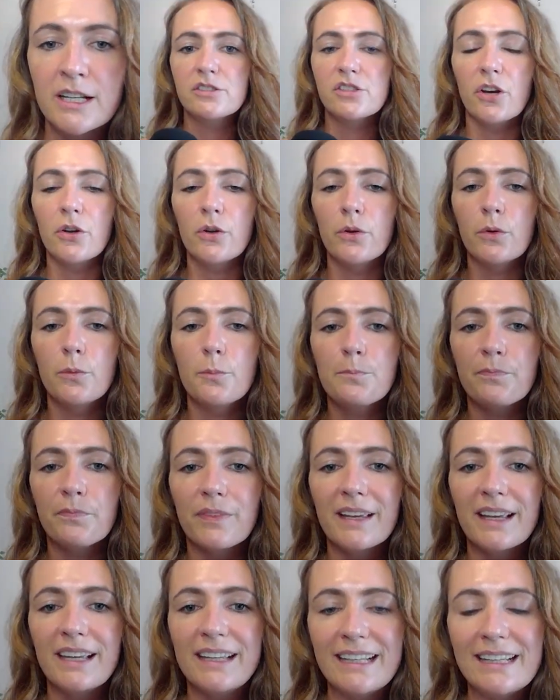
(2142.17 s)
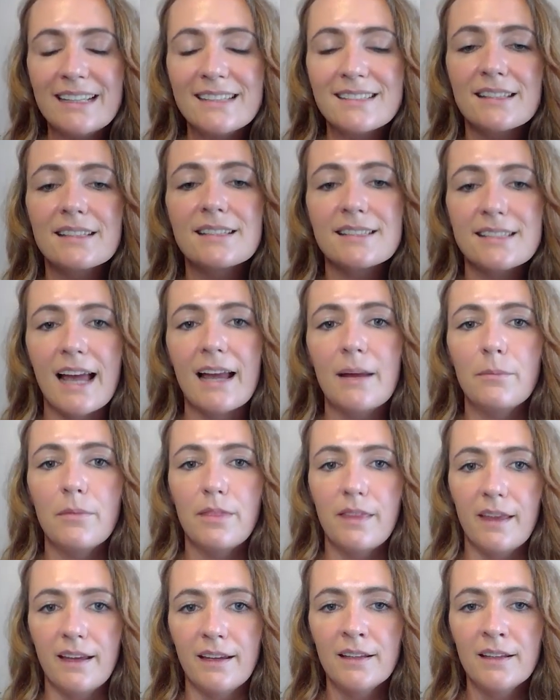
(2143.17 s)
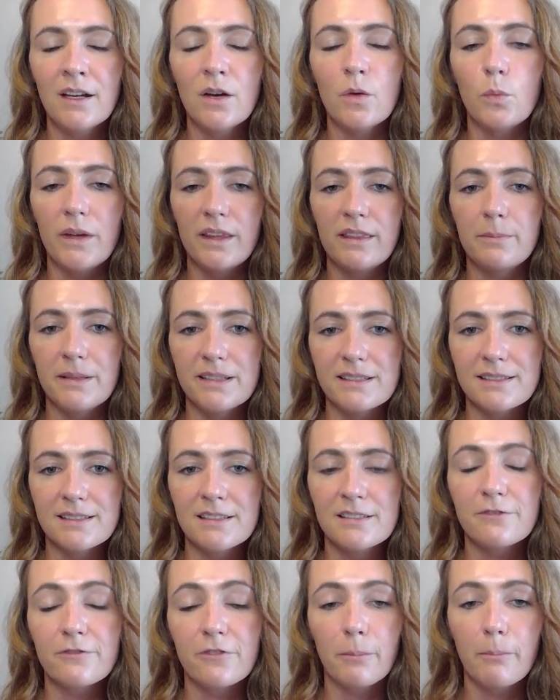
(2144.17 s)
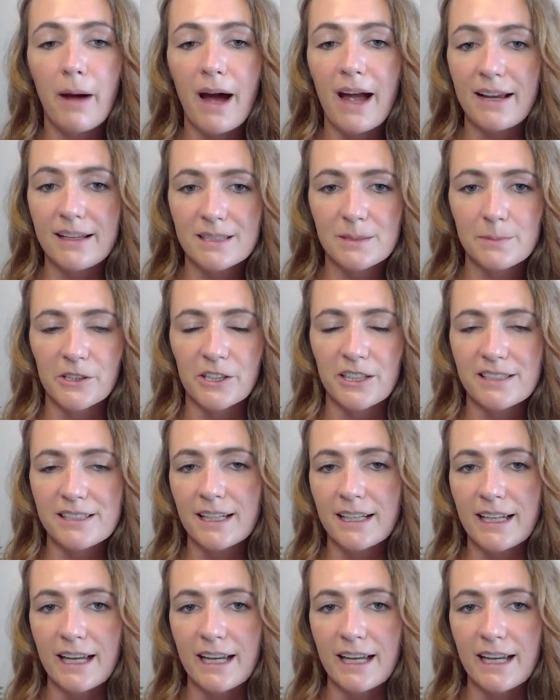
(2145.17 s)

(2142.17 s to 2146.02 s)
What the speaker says: So it is the same thing with business from my experience.